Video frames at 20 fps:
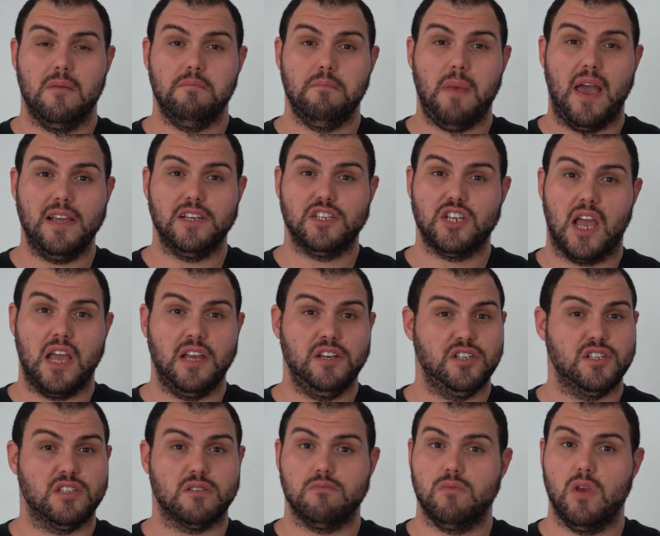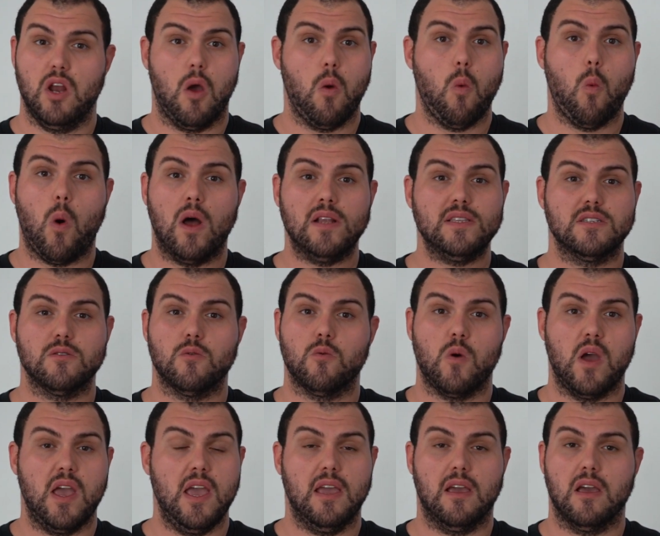Make changes, once a
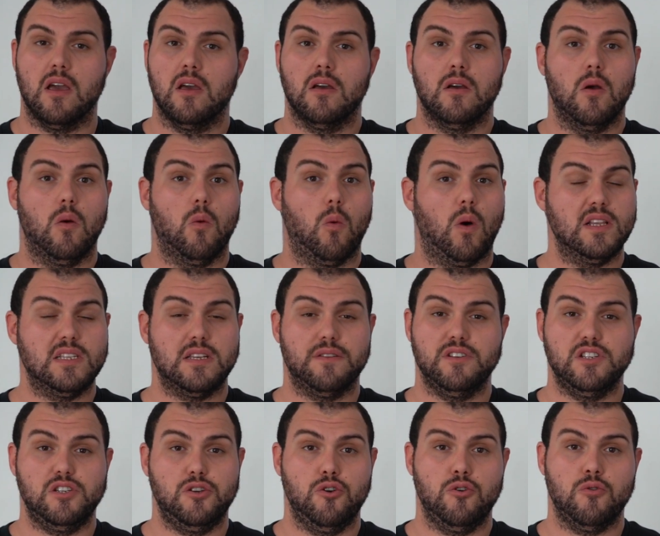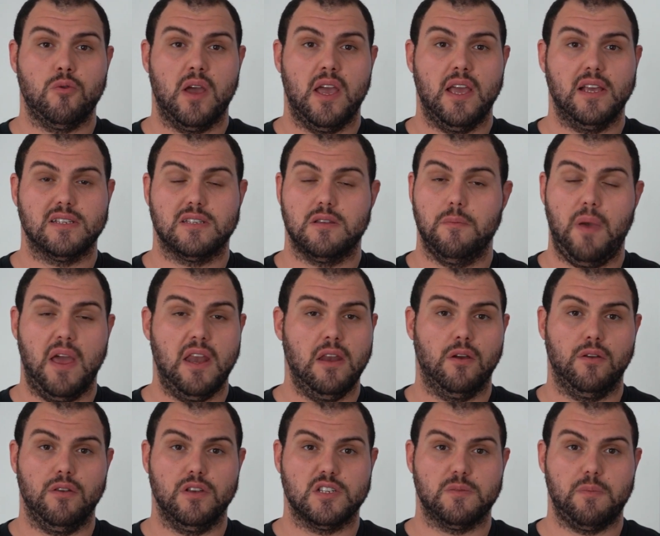week, once every 2 weeks,
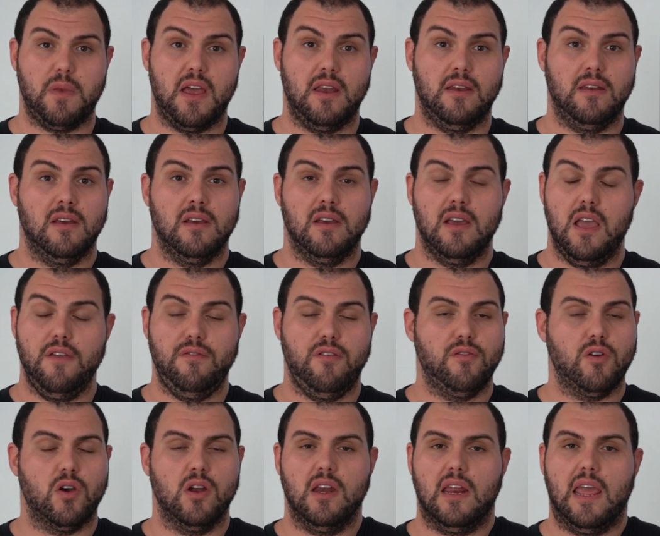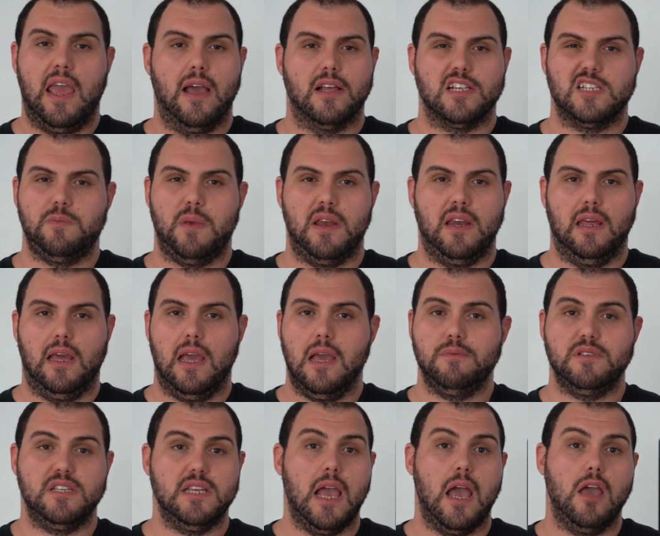depending on your spend. If you've got an account spending
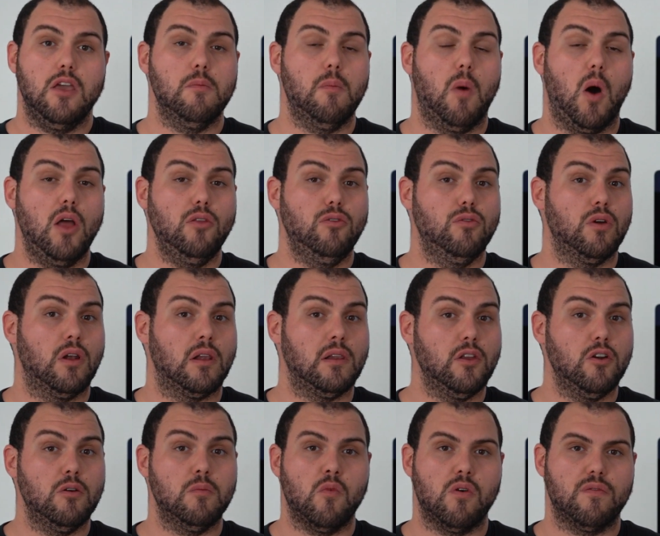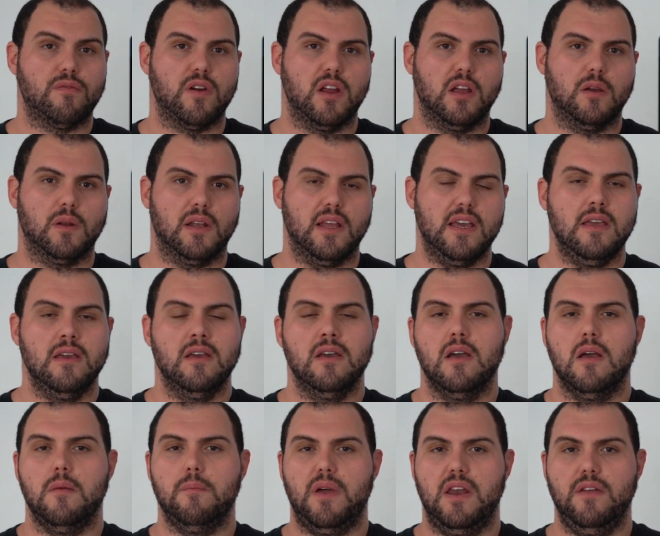heaps, yeah, you might do it a little more frequently.
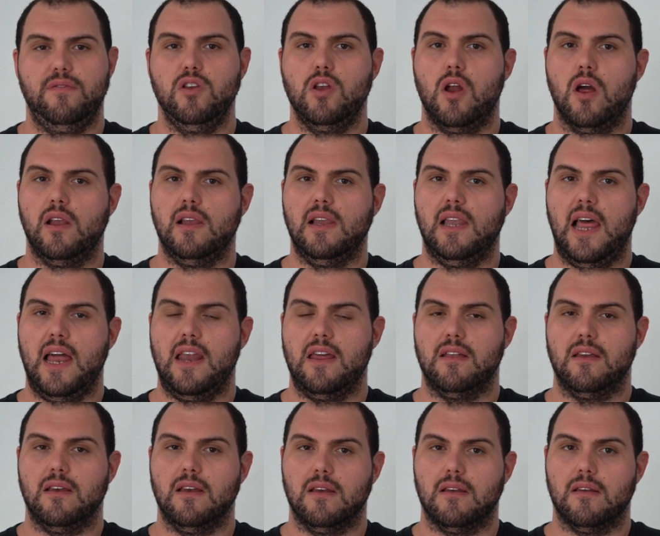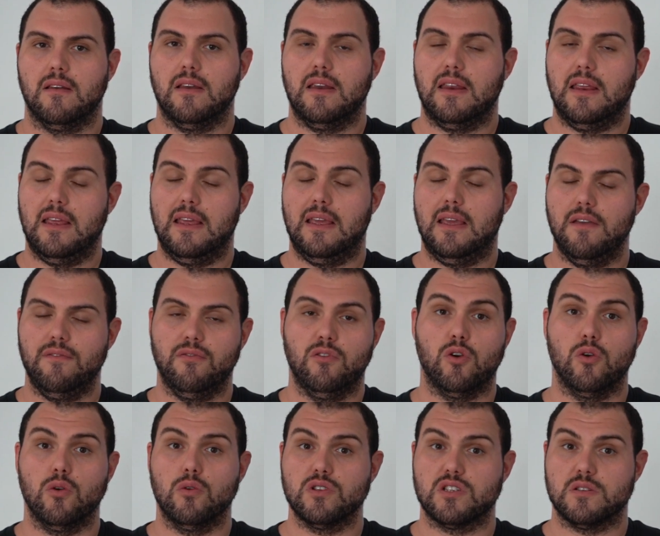But if you don't let it, give
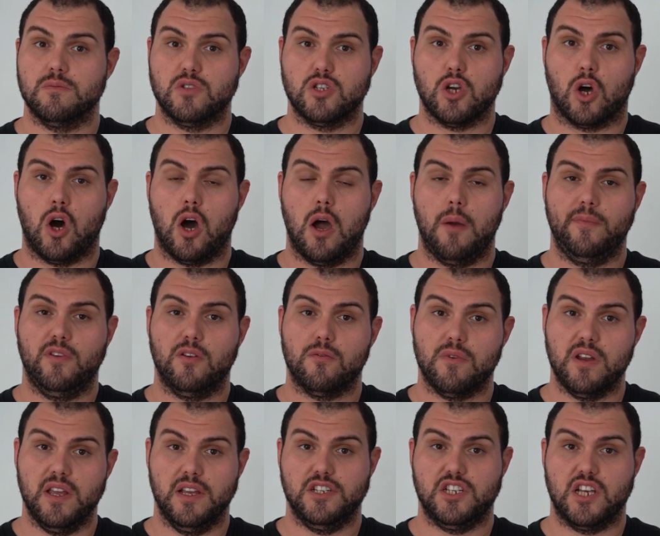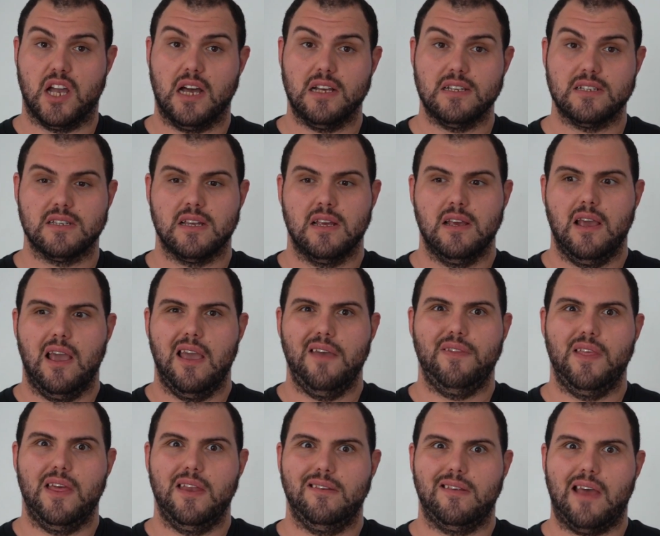Google some time to readjust
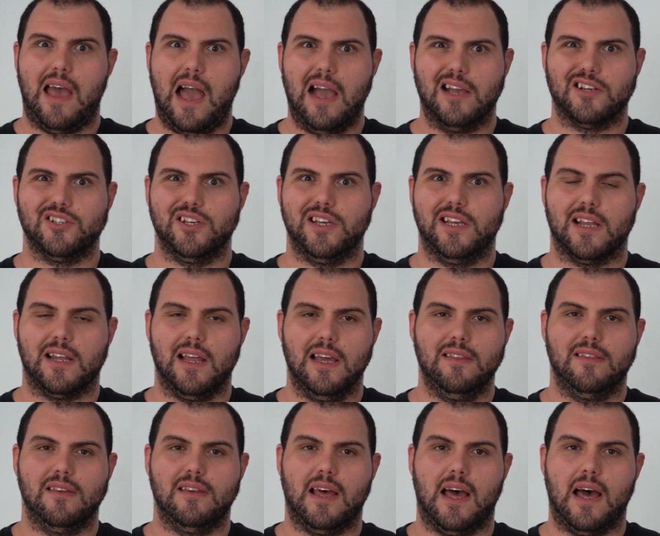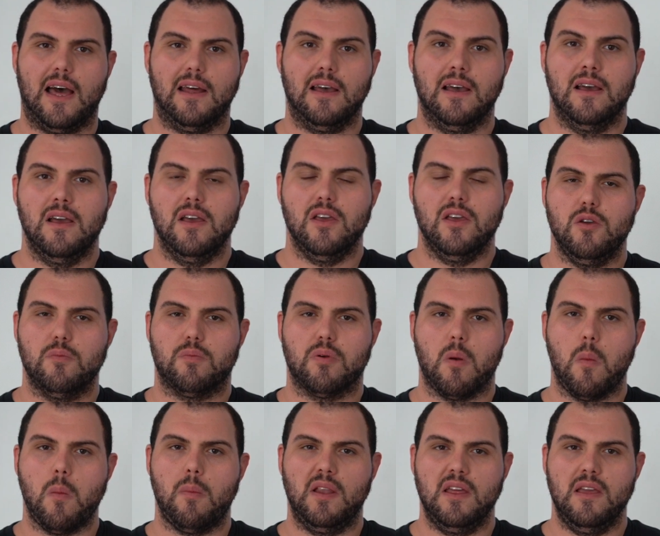and then to actually collect the data, you're
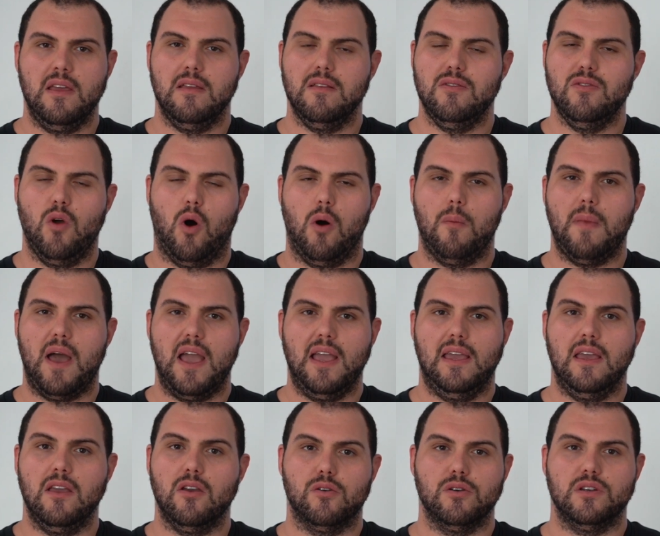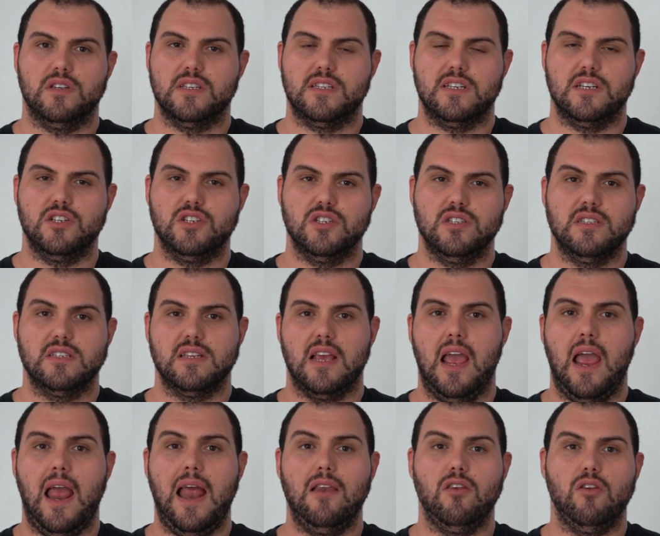probably not making good decisions
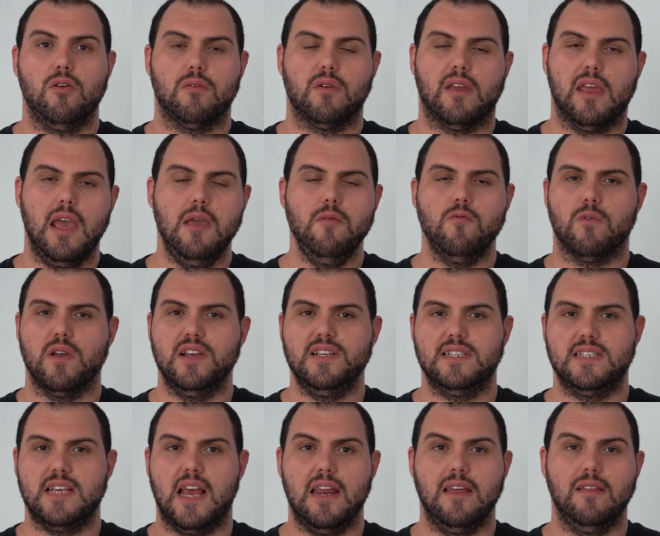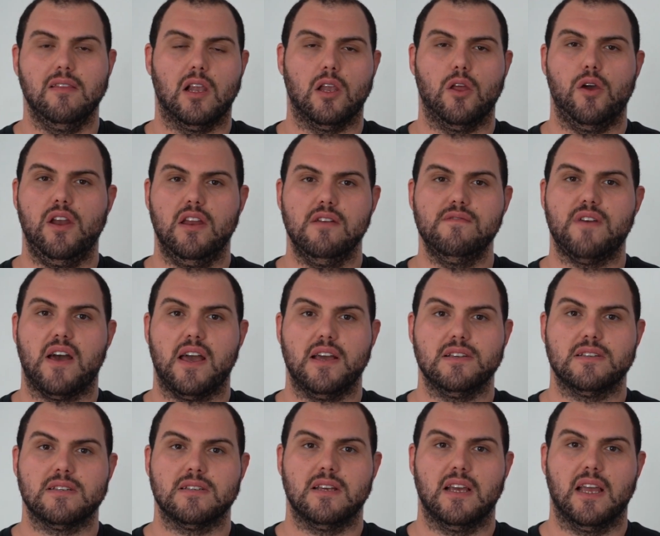and you keep resetting the learning
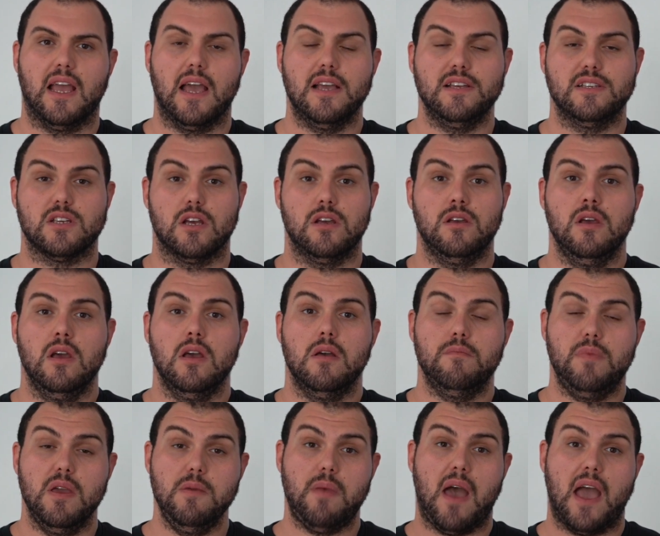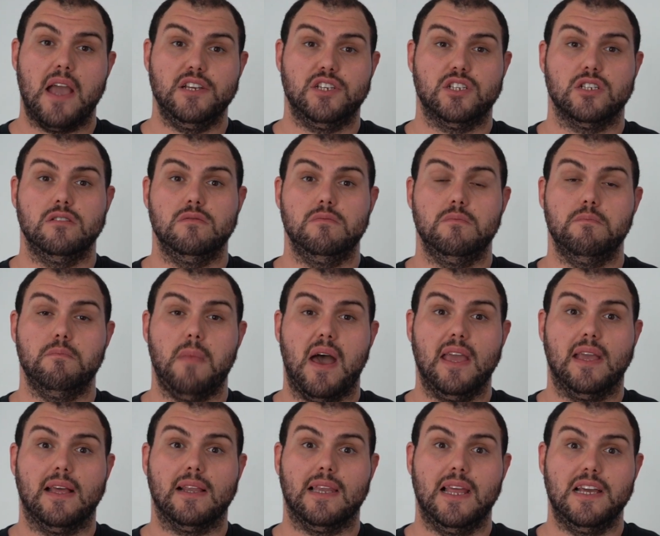phase, okay? So be patient,
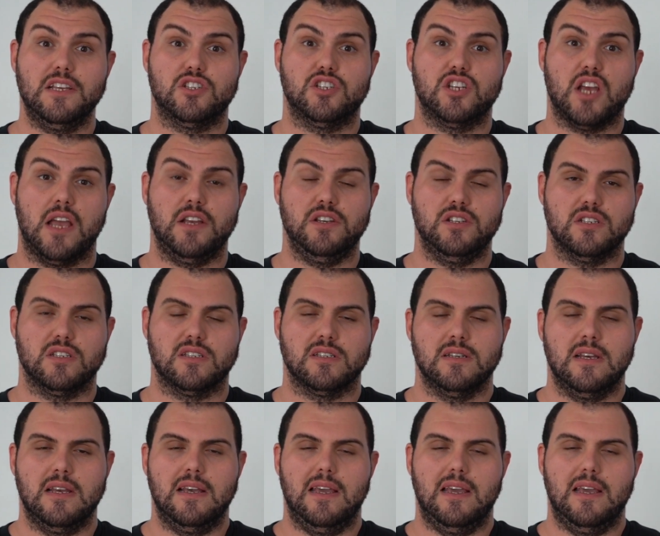make less changes.